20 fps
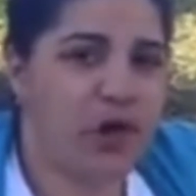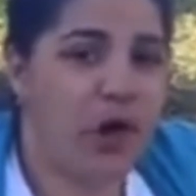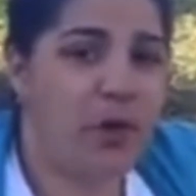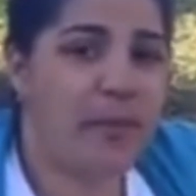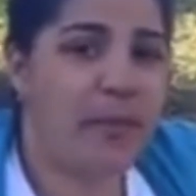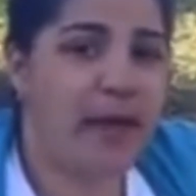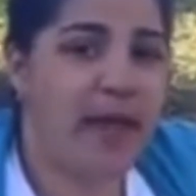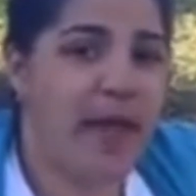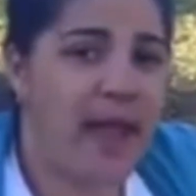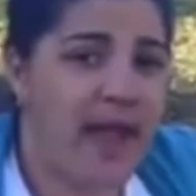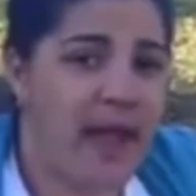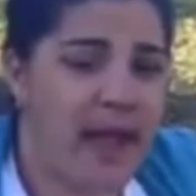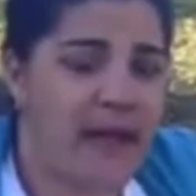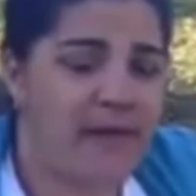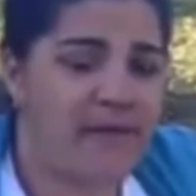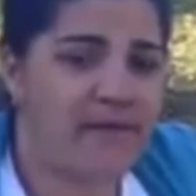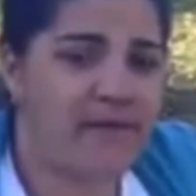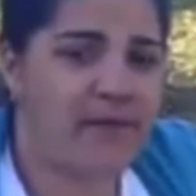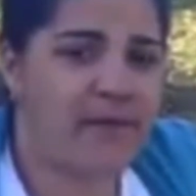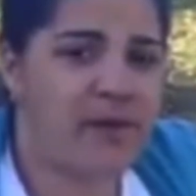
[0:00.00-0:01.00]
on
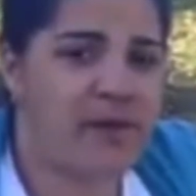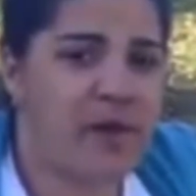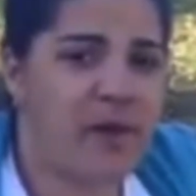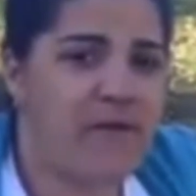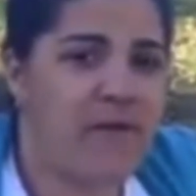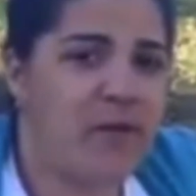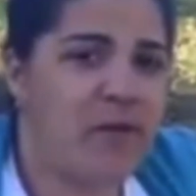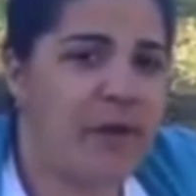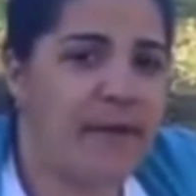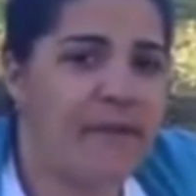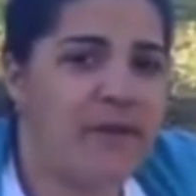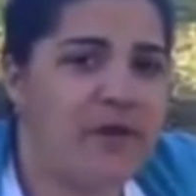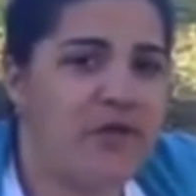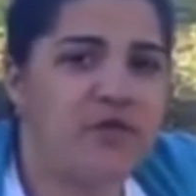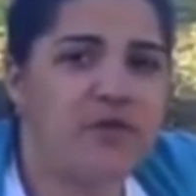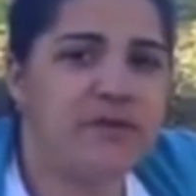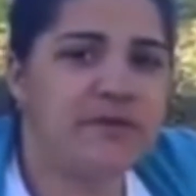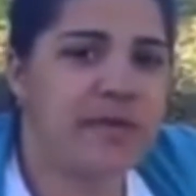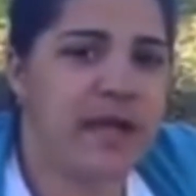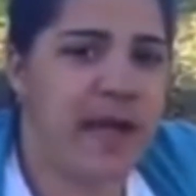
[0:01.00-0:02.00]
behalf of Raymond
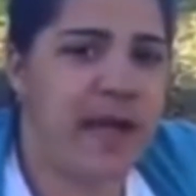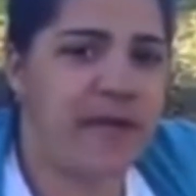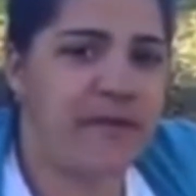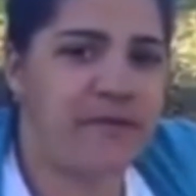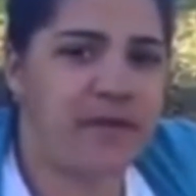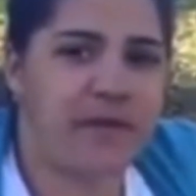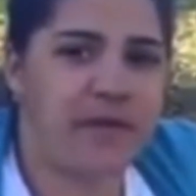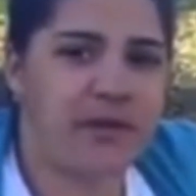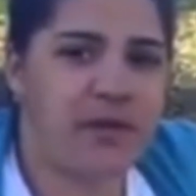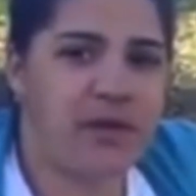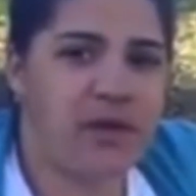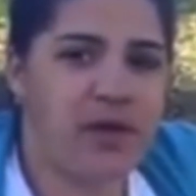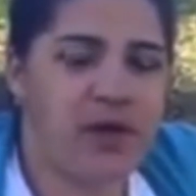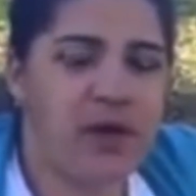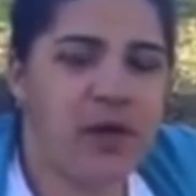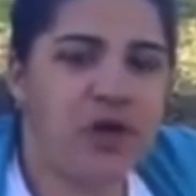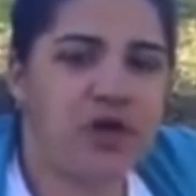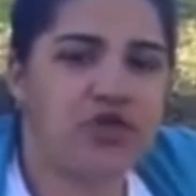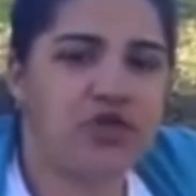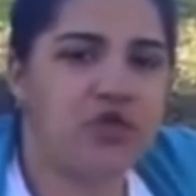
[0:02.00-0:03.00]
Lewis Ivy
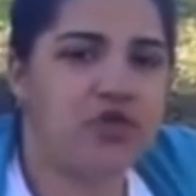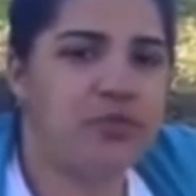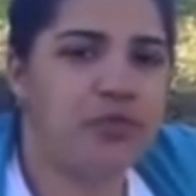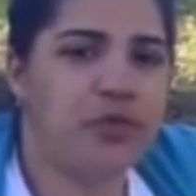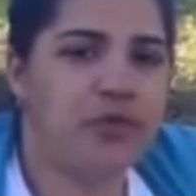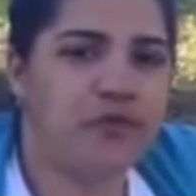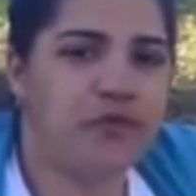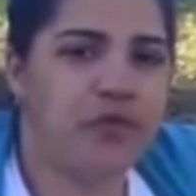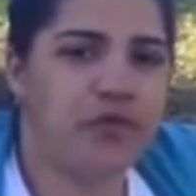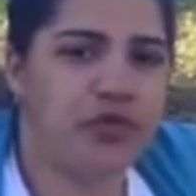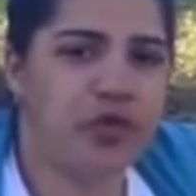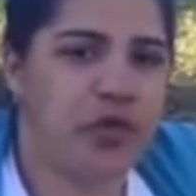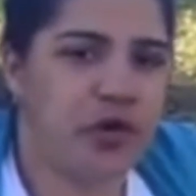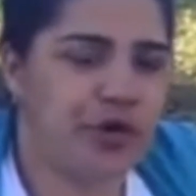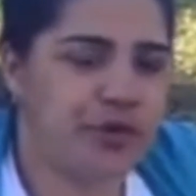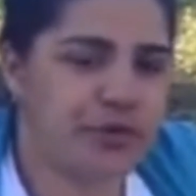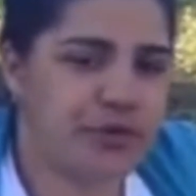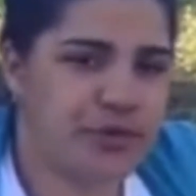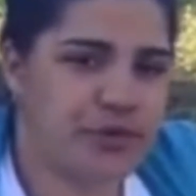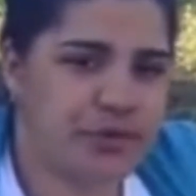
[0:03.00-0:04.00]
and our two beautiful
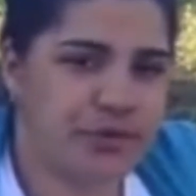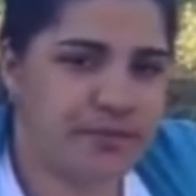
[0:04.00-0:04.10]
daughters.